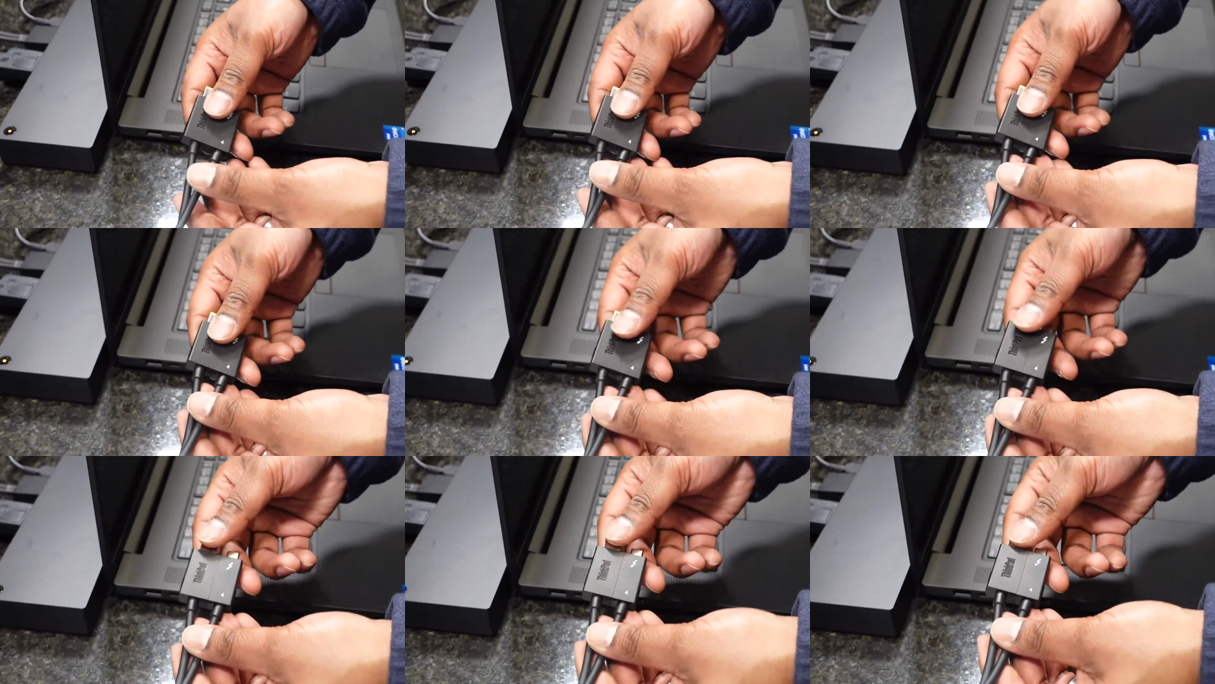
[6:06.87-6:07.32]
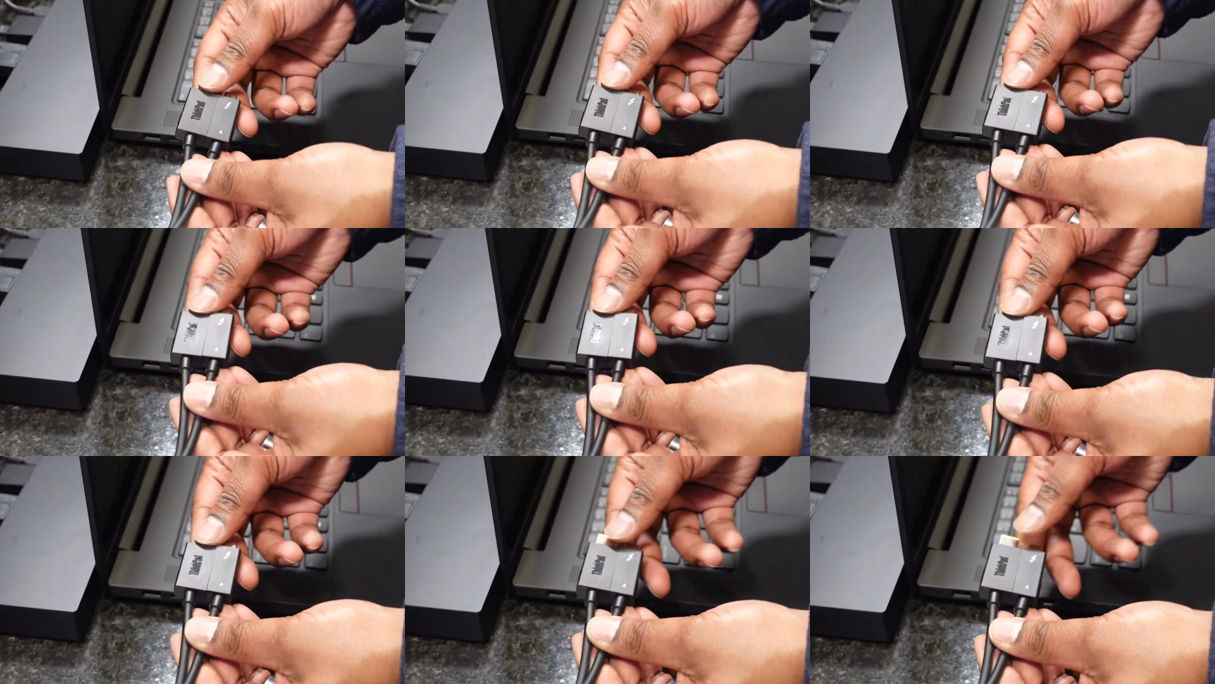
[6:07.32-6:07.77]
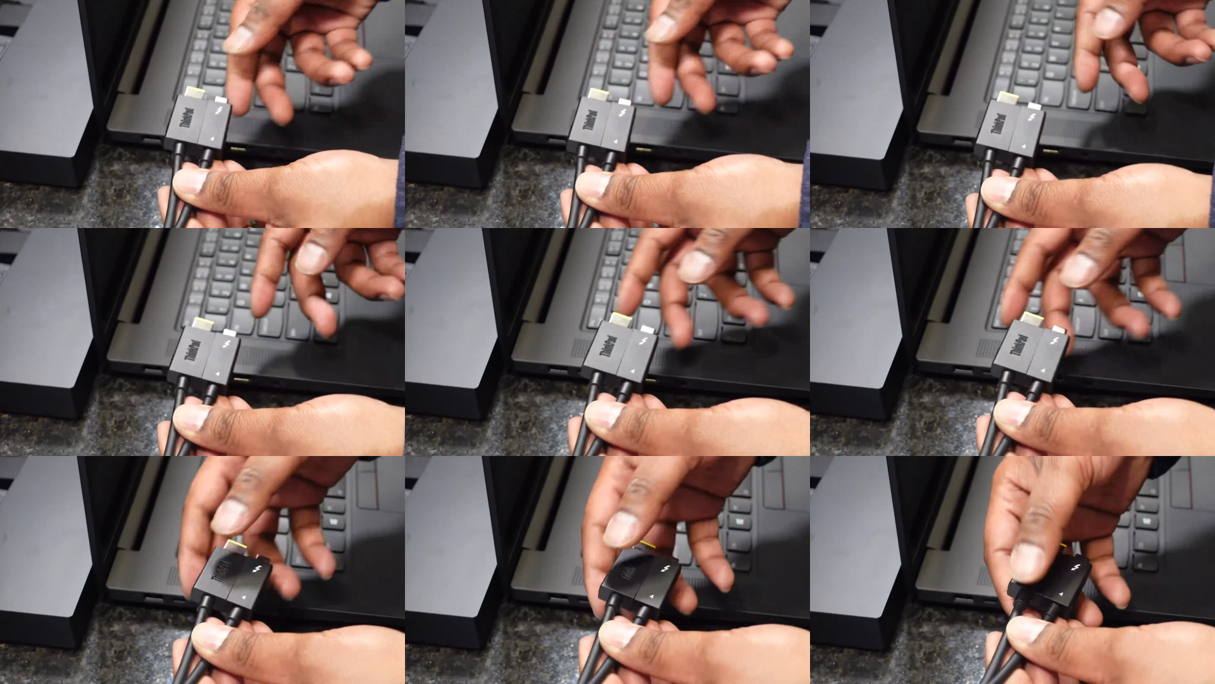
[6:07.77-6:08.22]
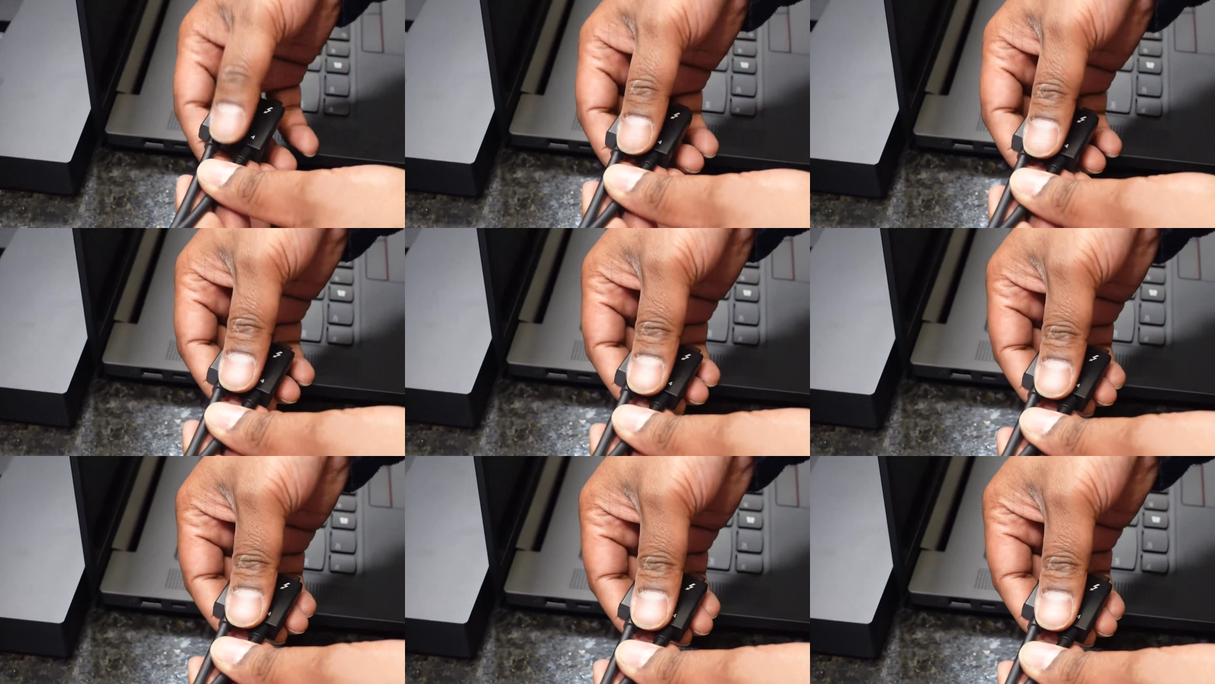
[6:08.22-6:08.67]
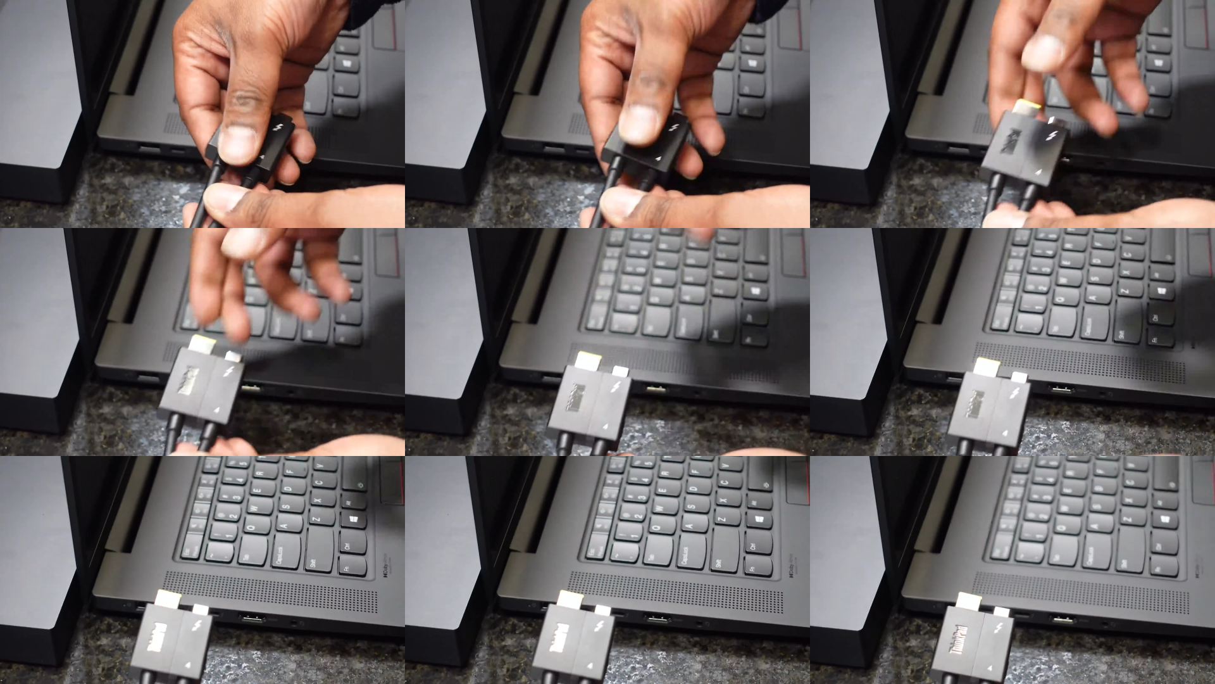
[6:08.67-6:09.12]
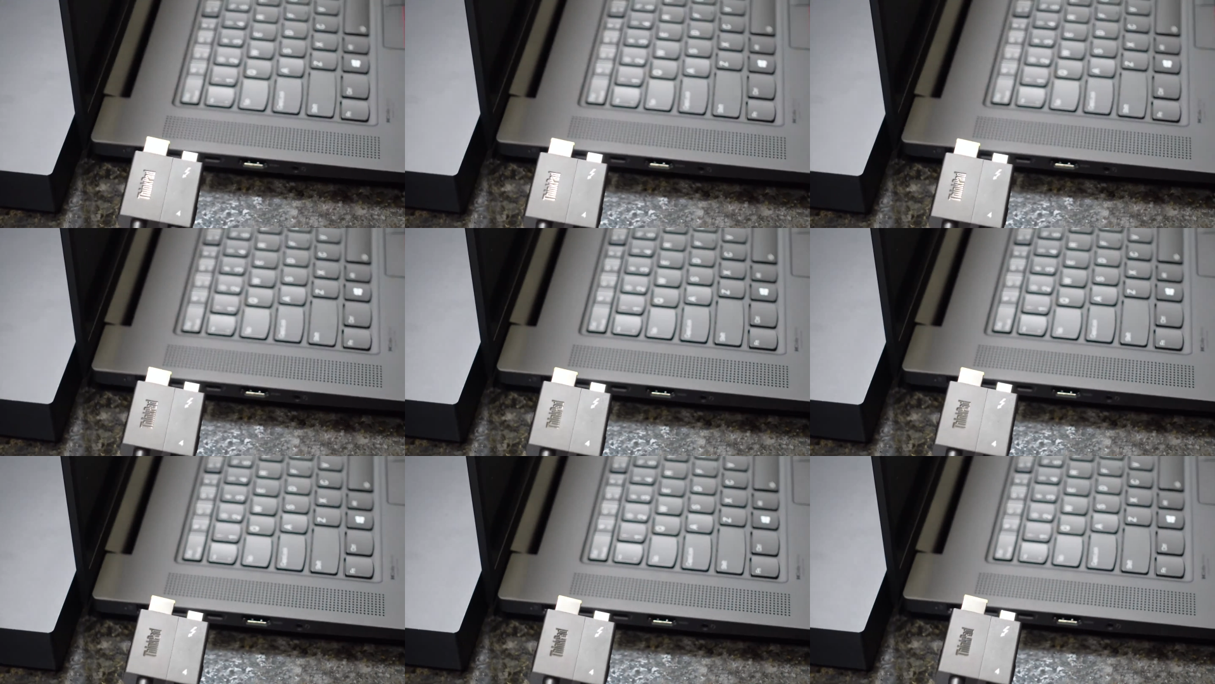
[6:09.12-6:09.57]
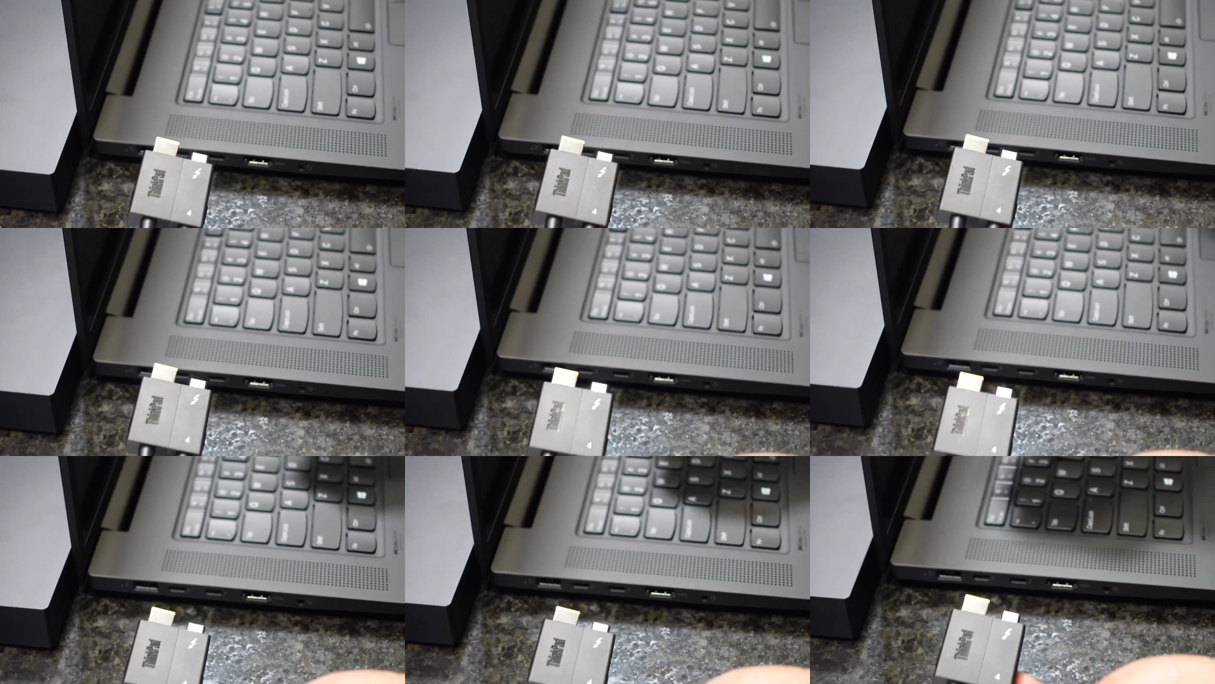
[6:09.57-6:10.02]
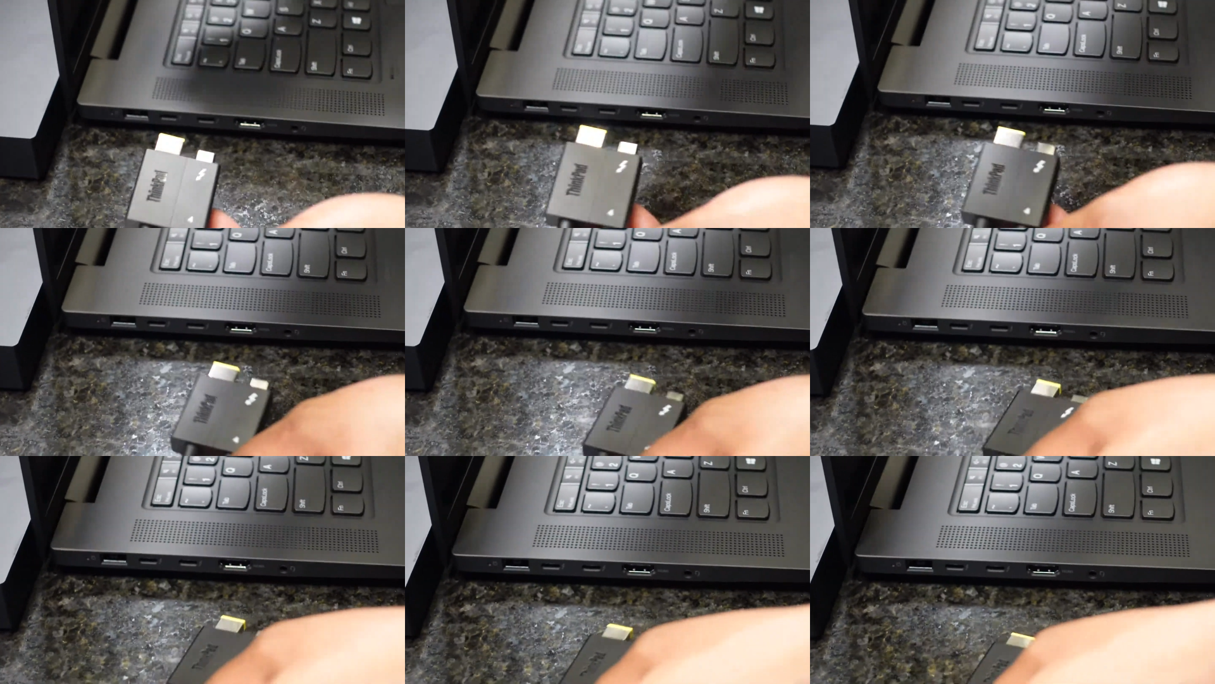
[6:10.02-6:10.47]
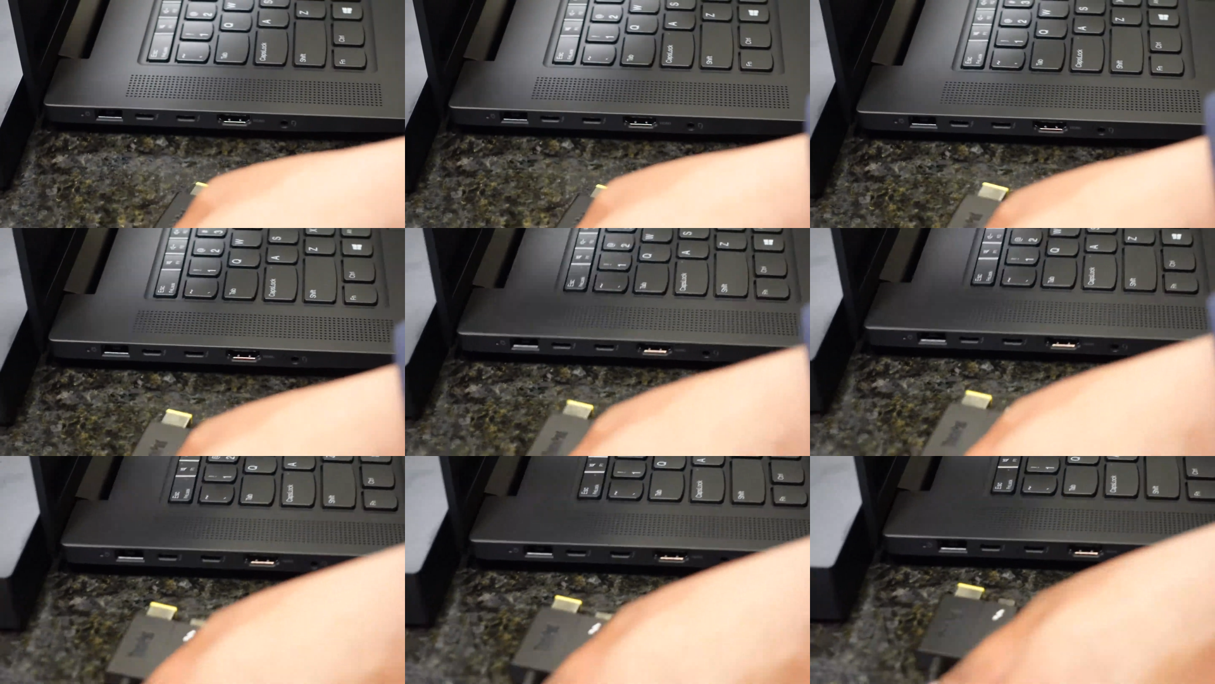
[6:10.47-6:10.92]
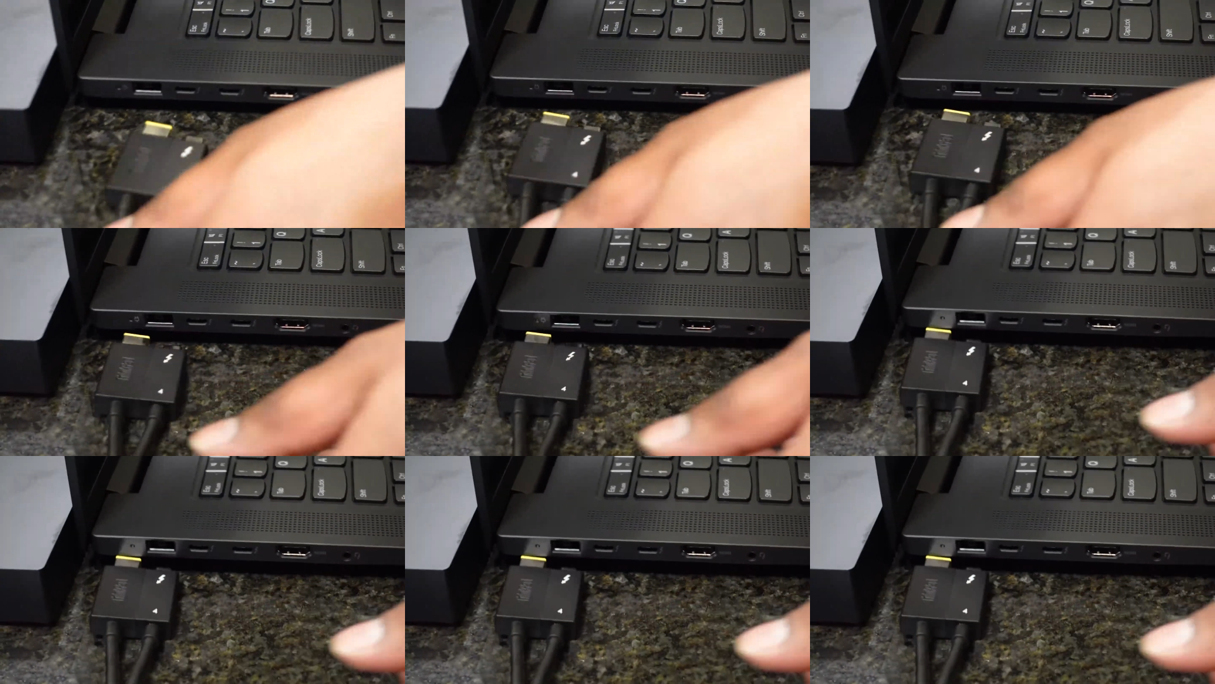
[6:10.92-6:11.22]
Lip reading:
Nobody's mouth can be seen.